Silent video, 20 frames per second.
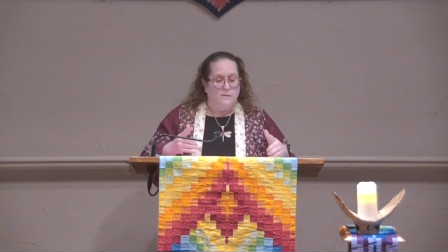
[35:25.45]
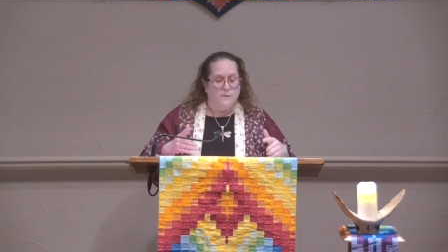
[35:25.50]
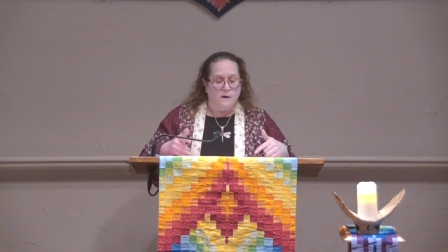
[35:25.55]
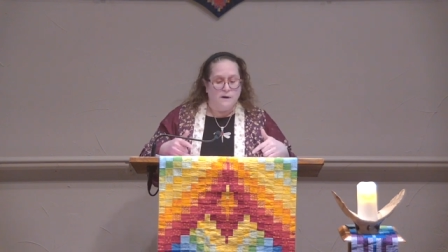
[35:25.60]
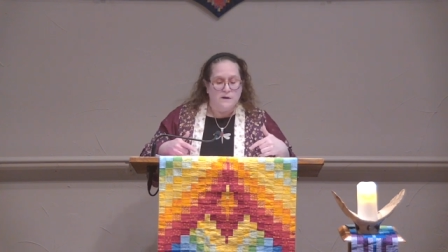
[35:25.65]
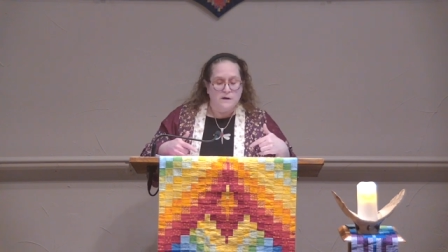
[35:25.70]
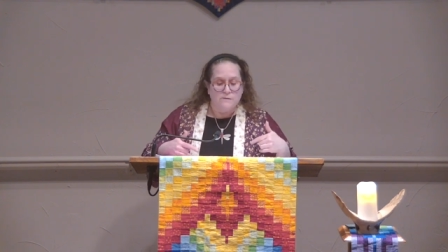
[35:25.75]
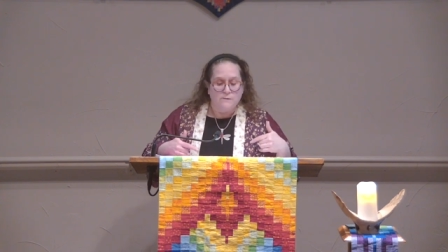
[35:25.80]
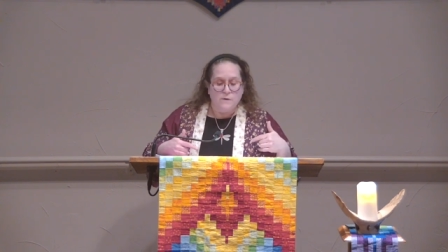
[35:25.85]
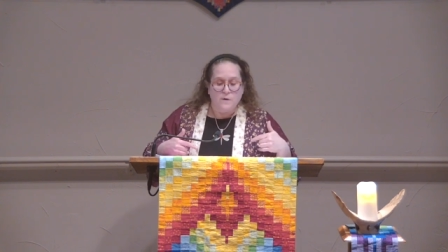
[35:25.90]
We're
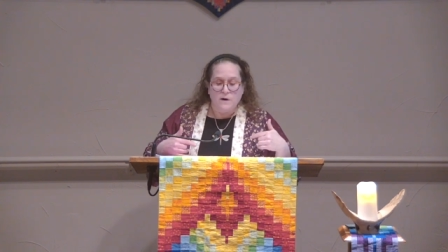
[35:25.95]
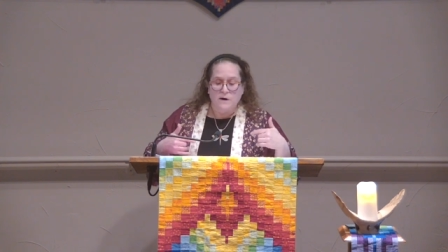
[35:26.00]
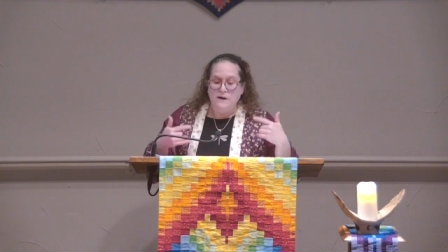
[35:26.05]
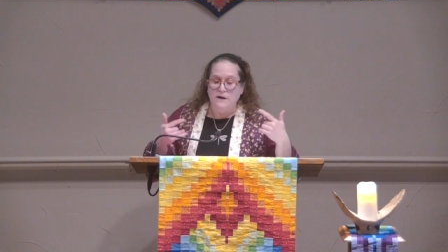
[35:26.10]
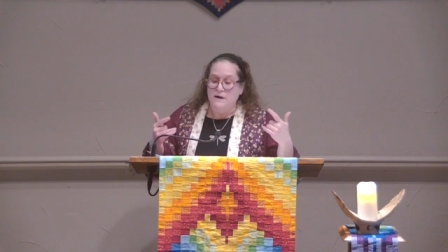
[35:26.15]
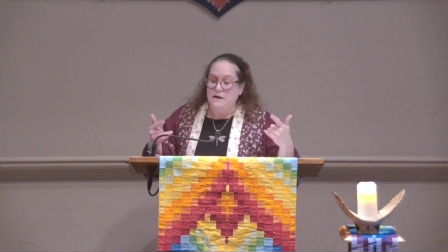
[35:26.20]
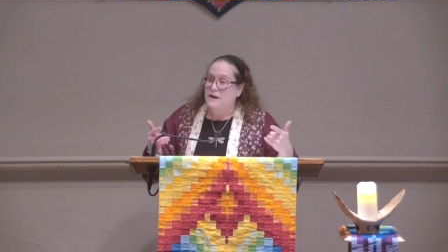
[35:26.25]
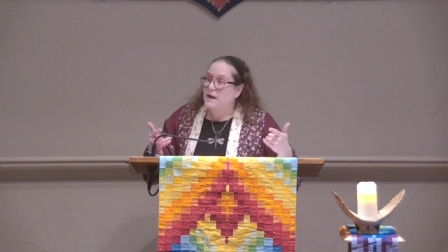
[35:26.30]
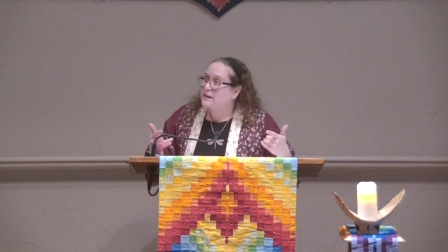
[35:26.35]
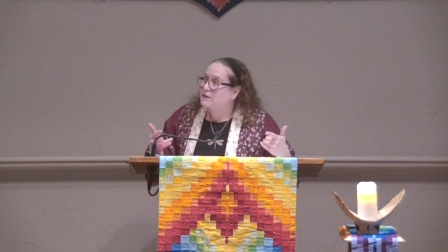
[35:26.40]
looking for
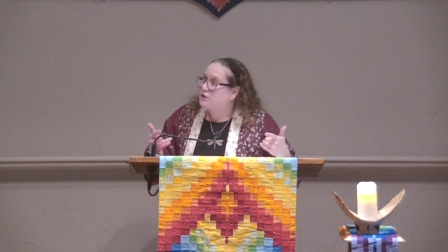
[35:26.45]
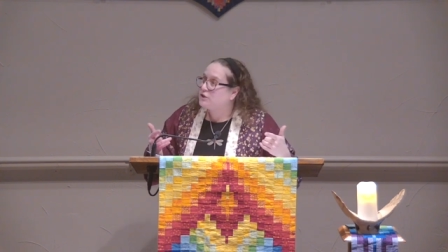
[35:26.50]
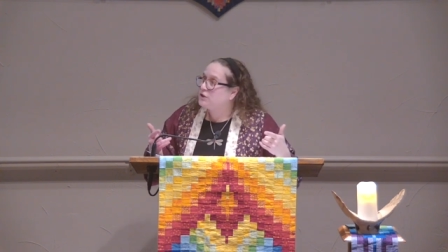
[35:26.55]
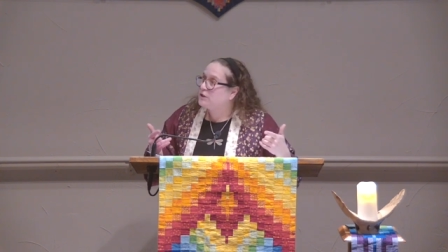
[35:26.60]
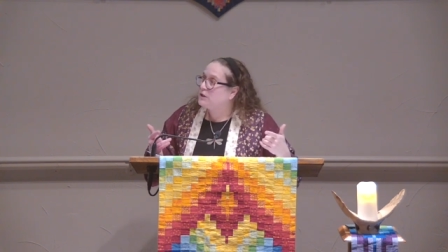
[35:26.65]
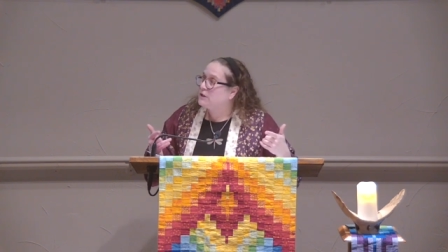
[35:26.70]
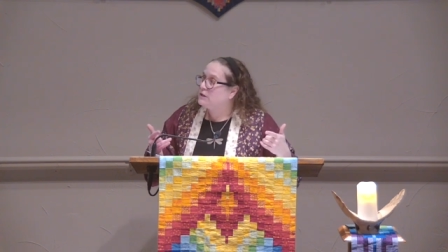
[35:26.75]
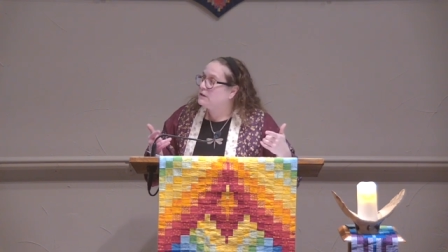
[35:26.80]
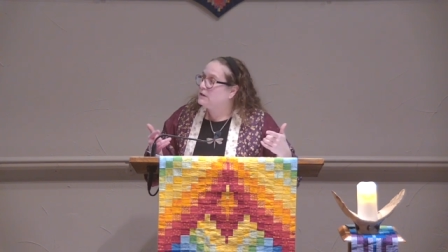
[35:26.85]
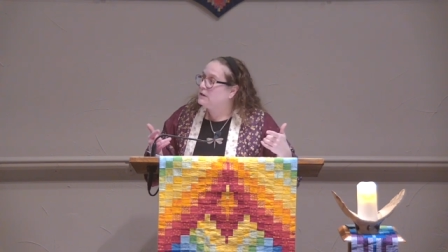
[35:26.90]

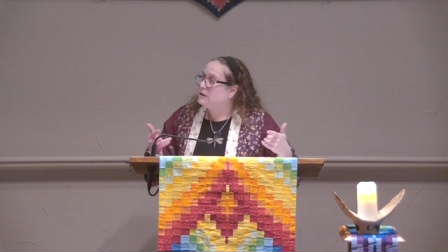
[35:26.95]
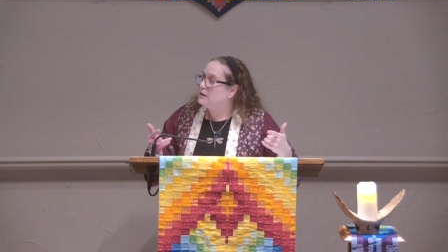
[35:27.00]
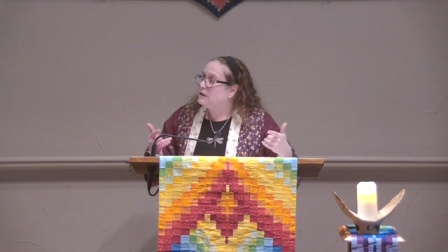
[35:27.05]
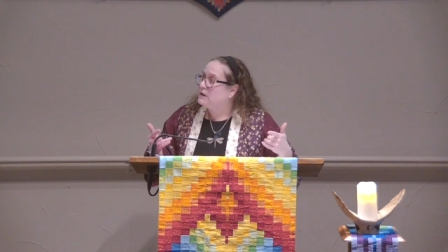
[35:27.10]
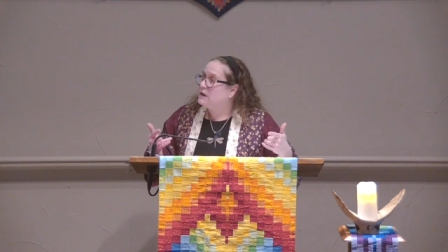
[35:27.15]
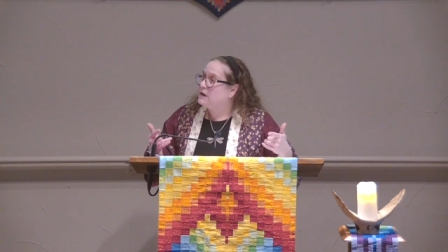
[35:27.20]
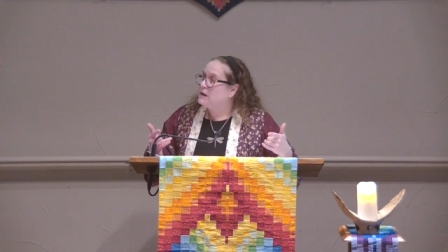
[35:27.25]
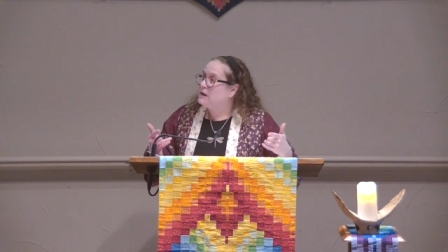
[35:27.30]
connection.